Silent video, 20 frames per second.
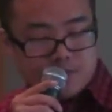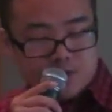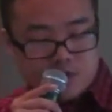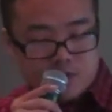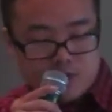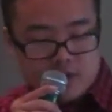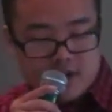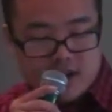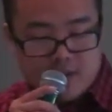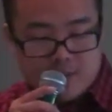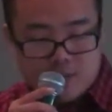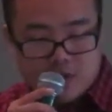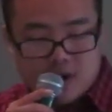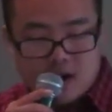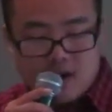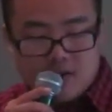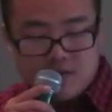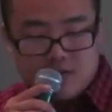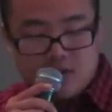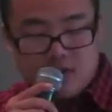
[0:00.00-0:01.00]
When I
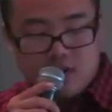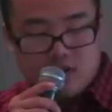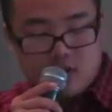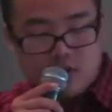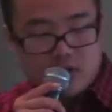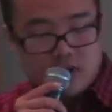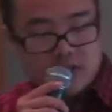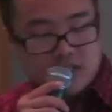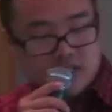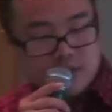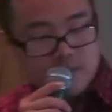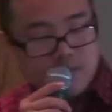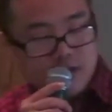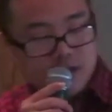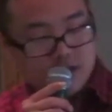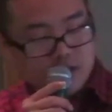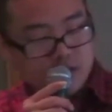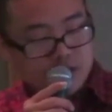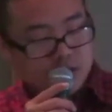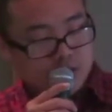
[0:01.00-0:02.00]
prophet the Lord is
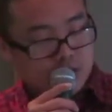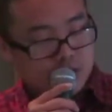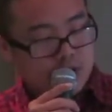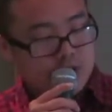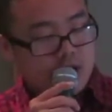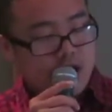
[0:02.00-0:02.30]
among you,